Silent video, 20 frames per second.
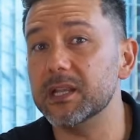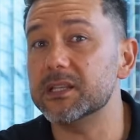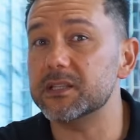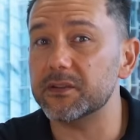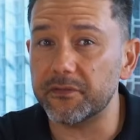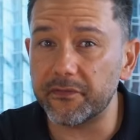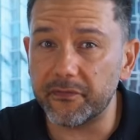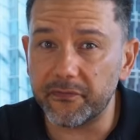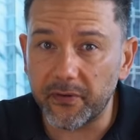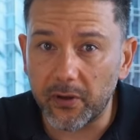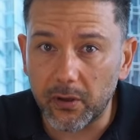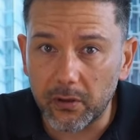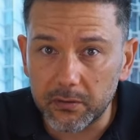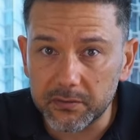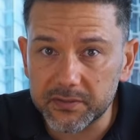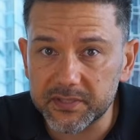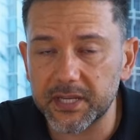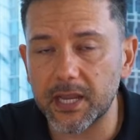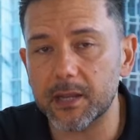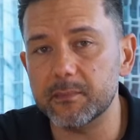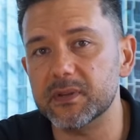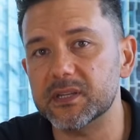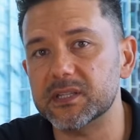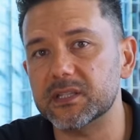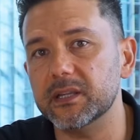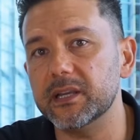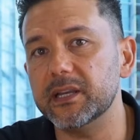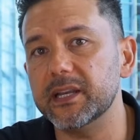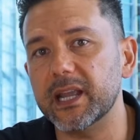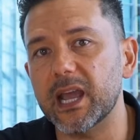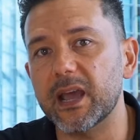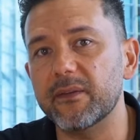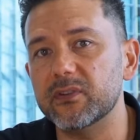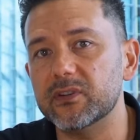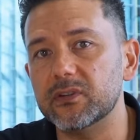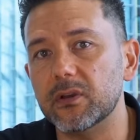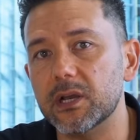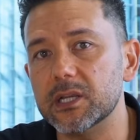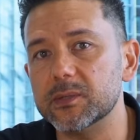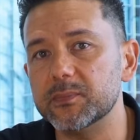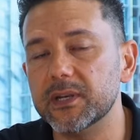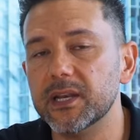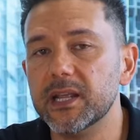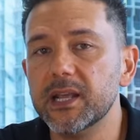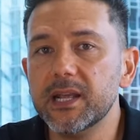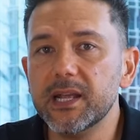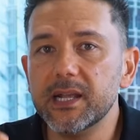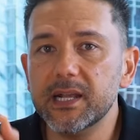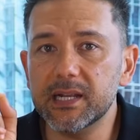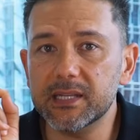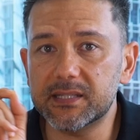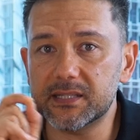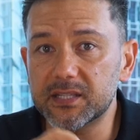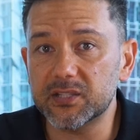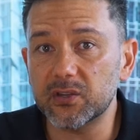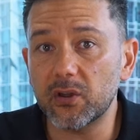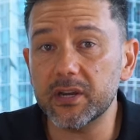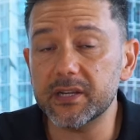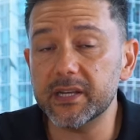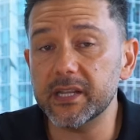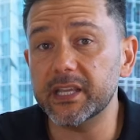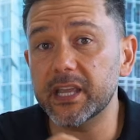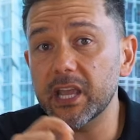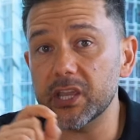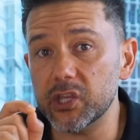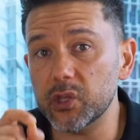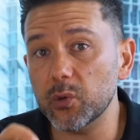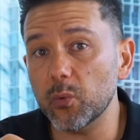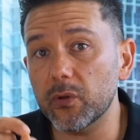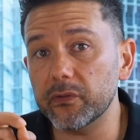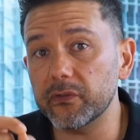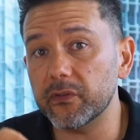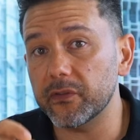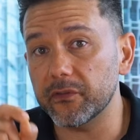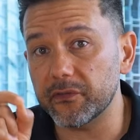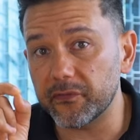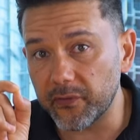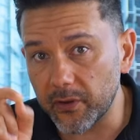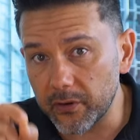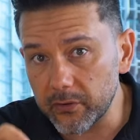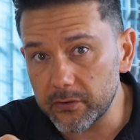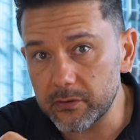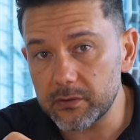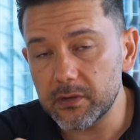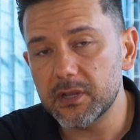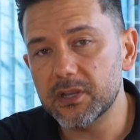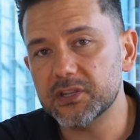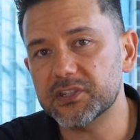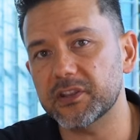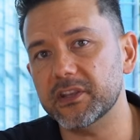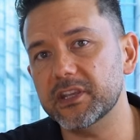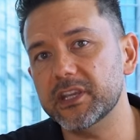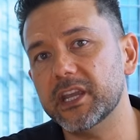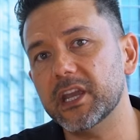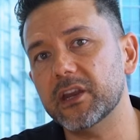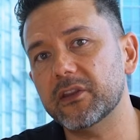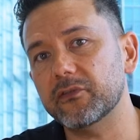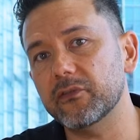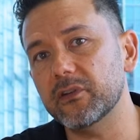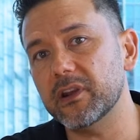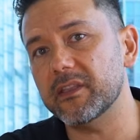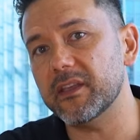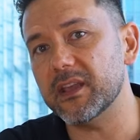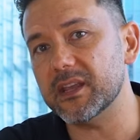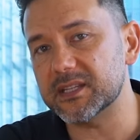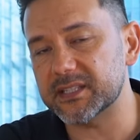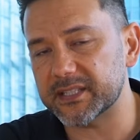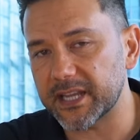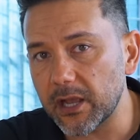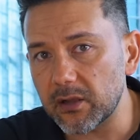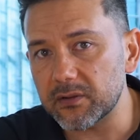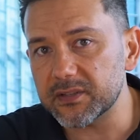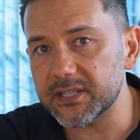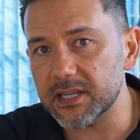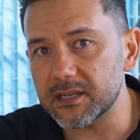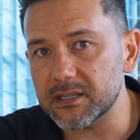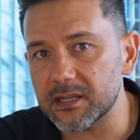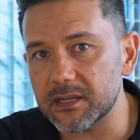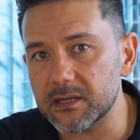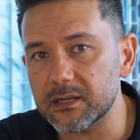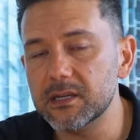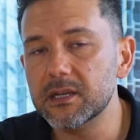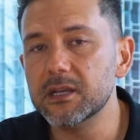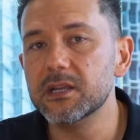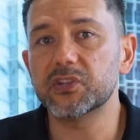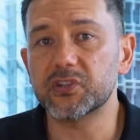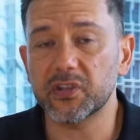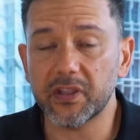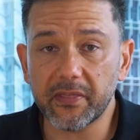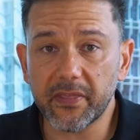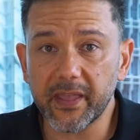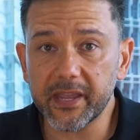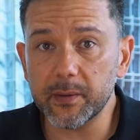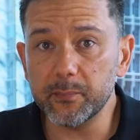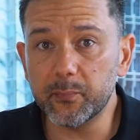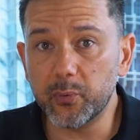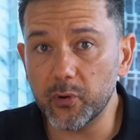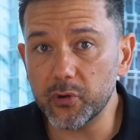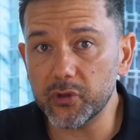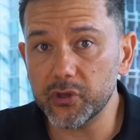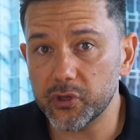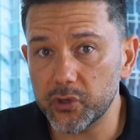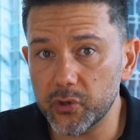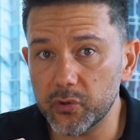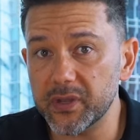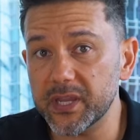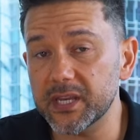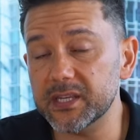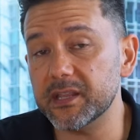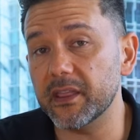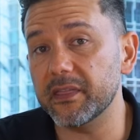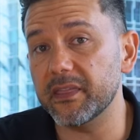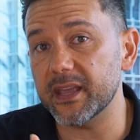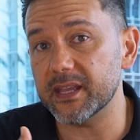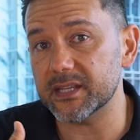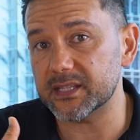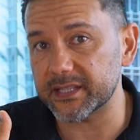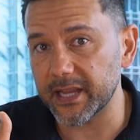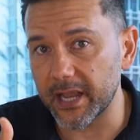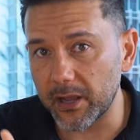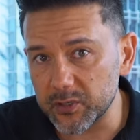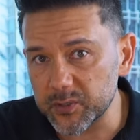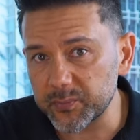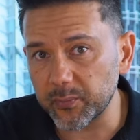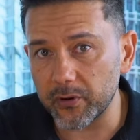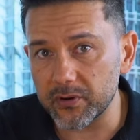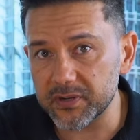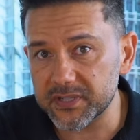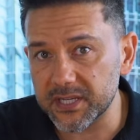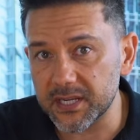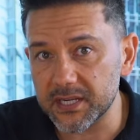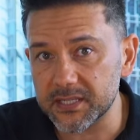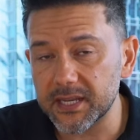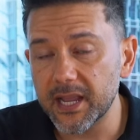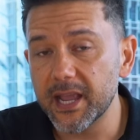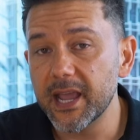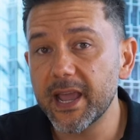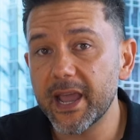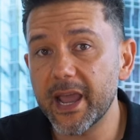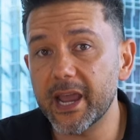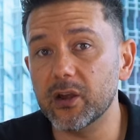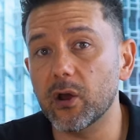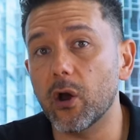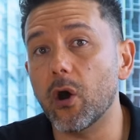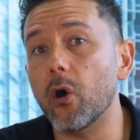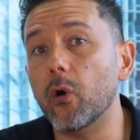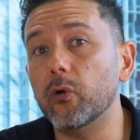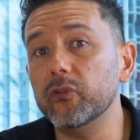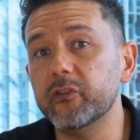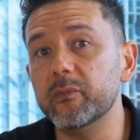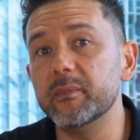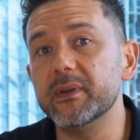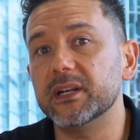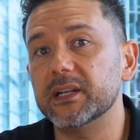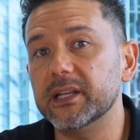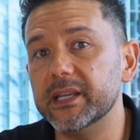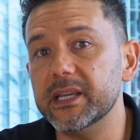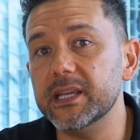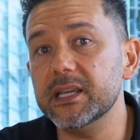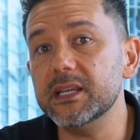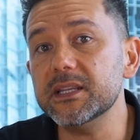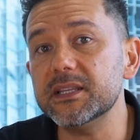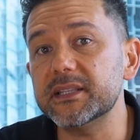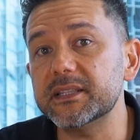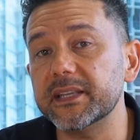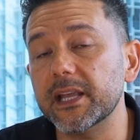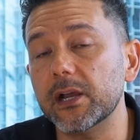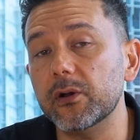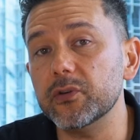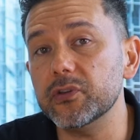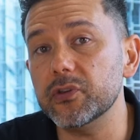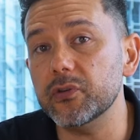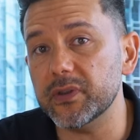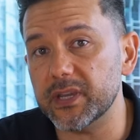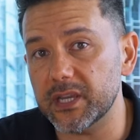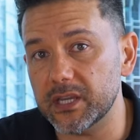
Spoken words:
It's a false and misleading advertisement. It's designed to get you onto the phone so that you get through to their sales center, so that they can put you into their sales process and ultimately sell you